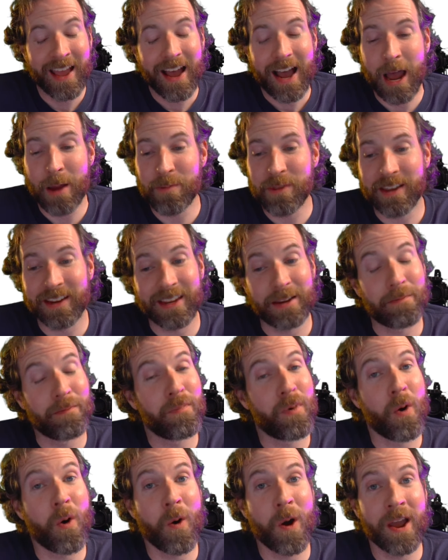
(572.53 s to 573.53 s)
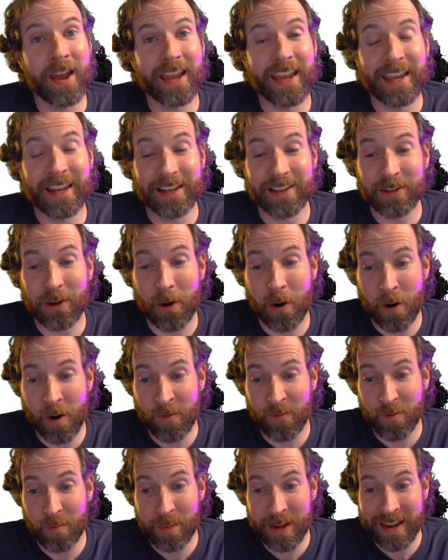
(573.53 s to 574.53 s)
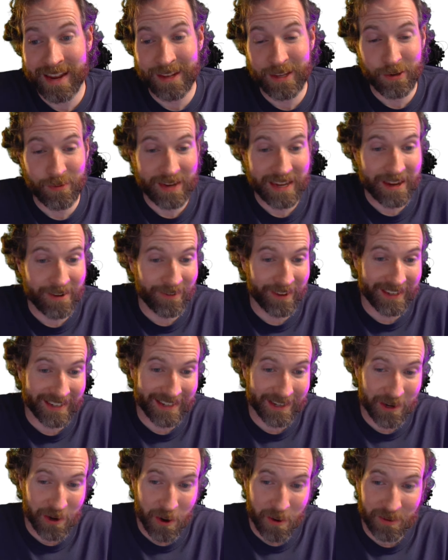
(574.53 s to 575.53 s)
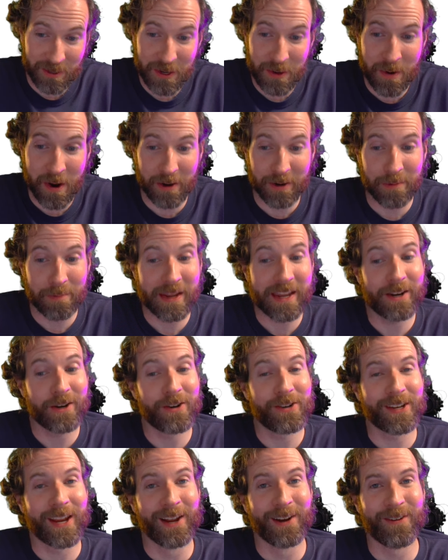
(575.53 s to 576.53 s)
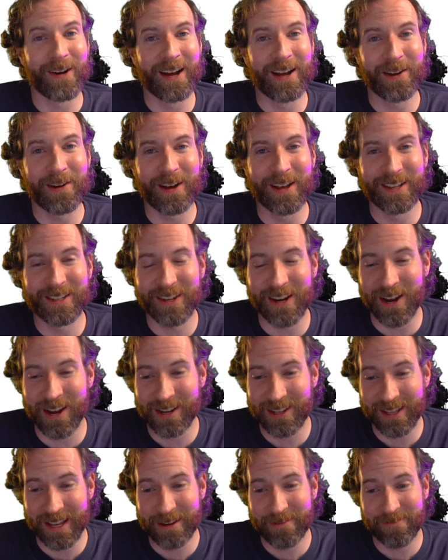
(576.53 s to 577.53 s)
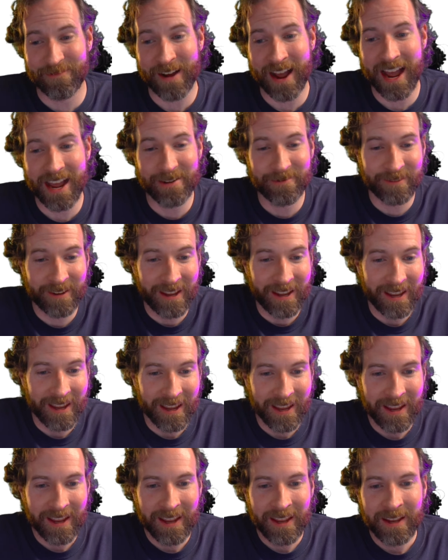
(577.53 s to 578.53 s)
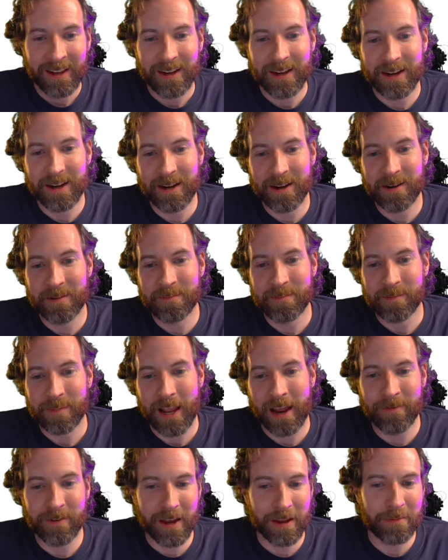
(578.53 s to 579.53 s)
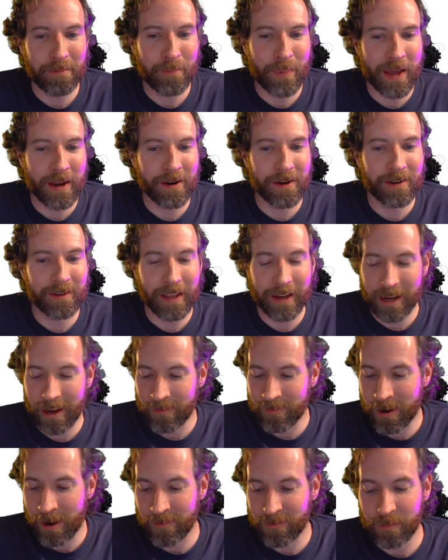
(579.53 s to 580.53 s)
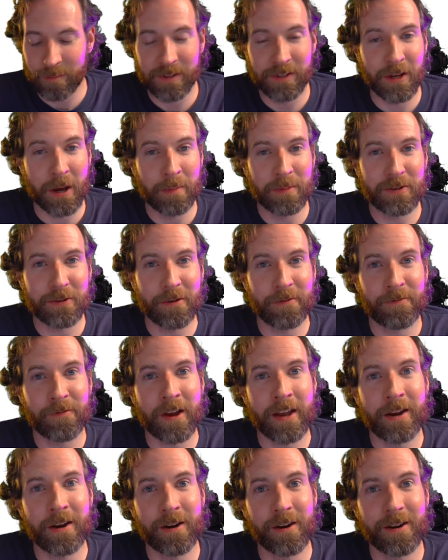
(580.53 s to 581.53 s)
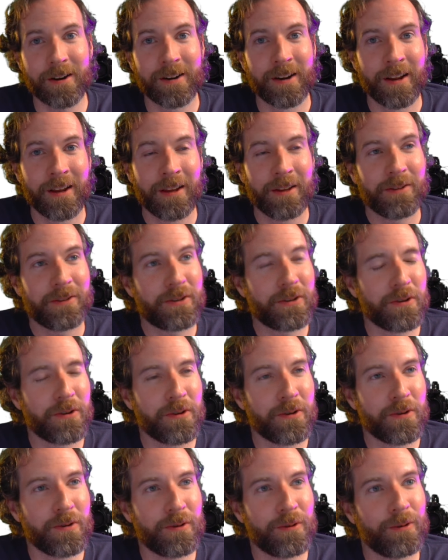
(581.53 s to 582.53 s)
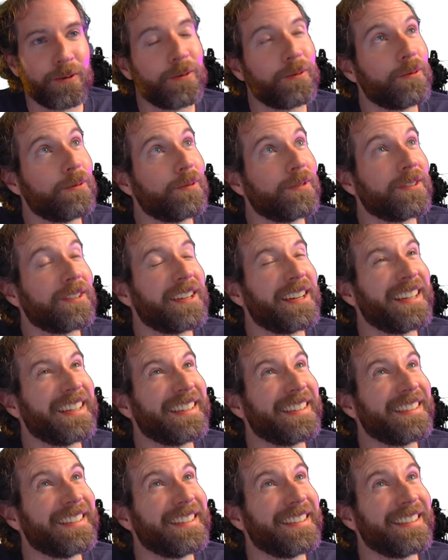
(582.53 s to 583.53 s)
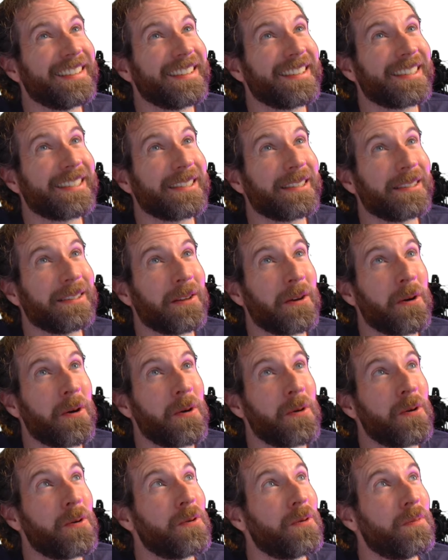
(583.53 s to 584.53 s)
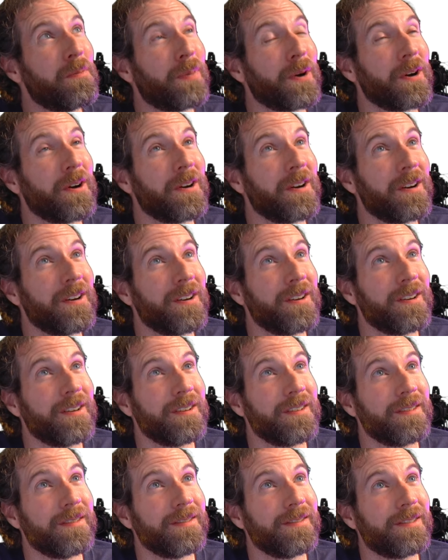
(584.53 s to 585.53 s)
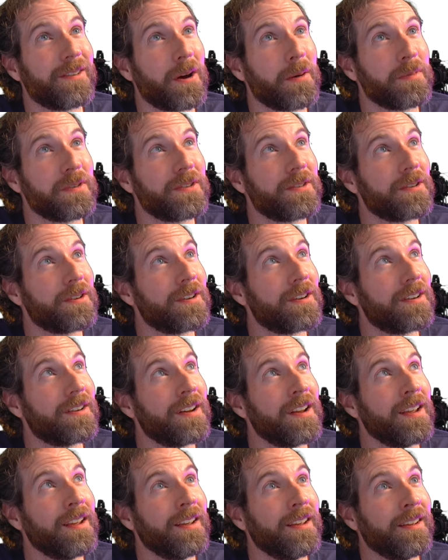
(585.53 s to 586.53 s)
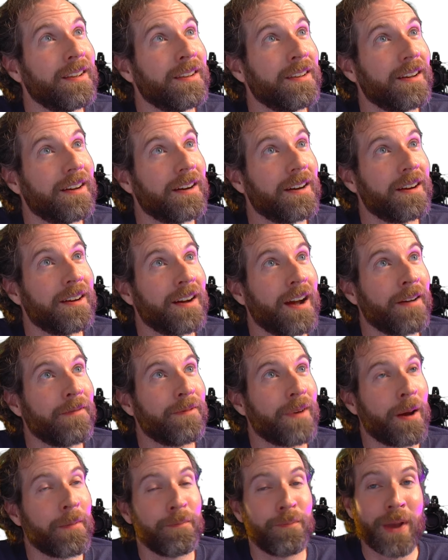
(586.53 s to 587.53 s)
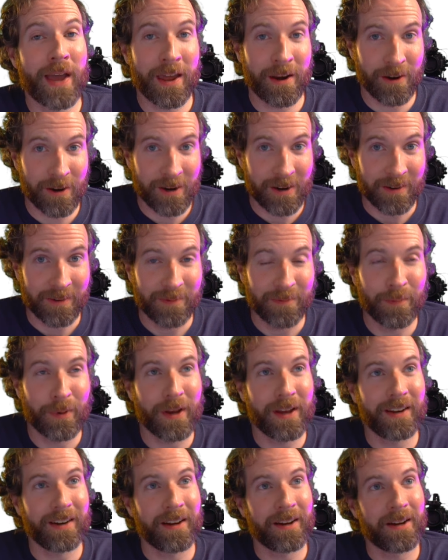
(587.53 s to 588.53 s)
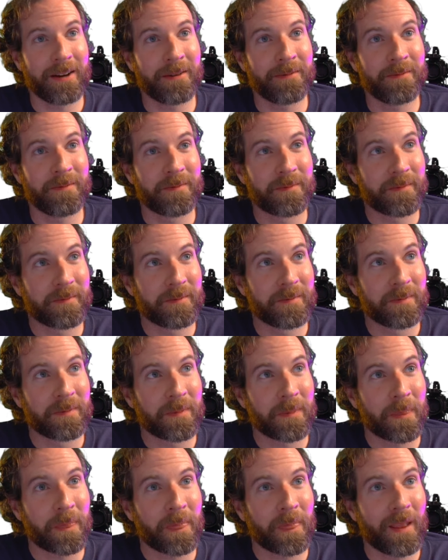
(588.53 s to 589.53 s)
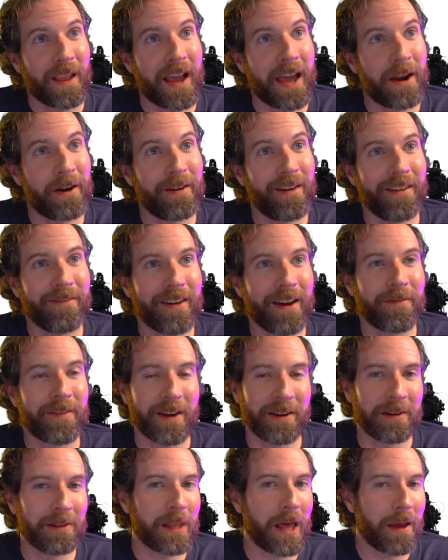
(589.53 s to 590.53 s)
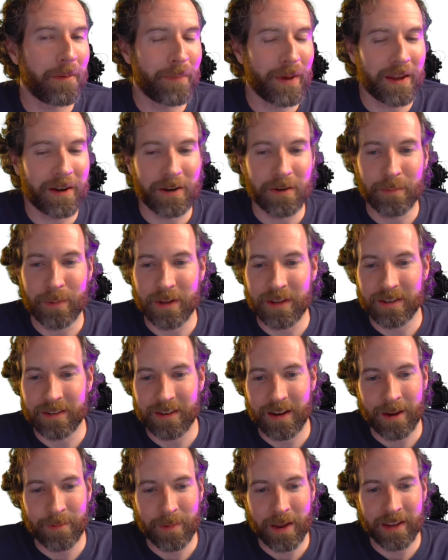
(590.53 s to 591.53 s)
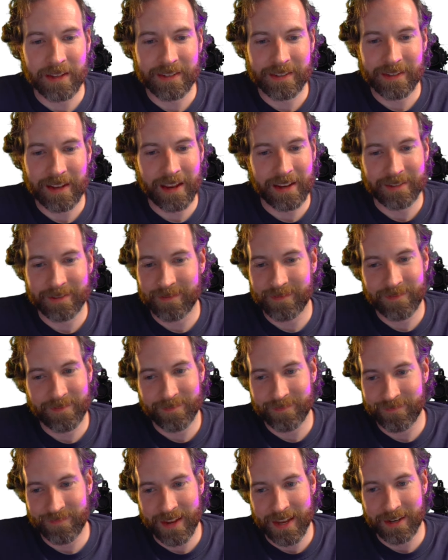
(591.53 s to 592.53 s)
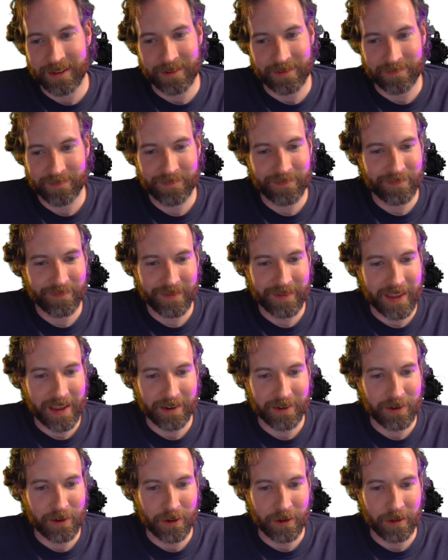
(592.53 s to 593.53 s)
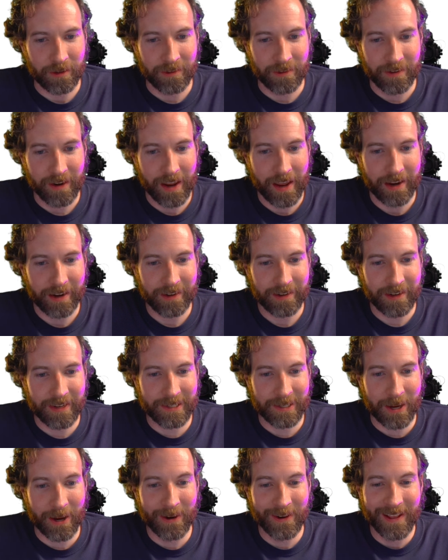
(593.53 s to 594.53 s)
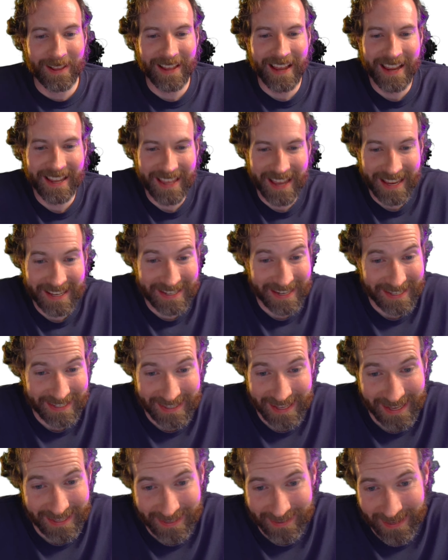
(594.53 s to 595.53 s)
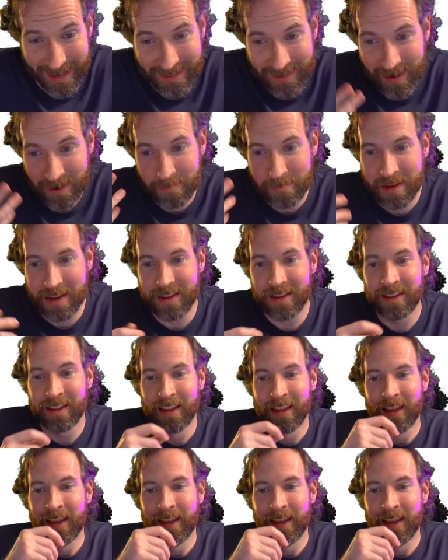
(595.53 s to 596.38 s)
I'm thinking, boy, it is hard for me to even go 200 meters while juggling 5. I've gotten better. Like, I've gone from dumpster fire to like slow burn dumpster. I'm better, but I don't know. I've gotten a lot better, but I need to get good at it. So like, that's on me.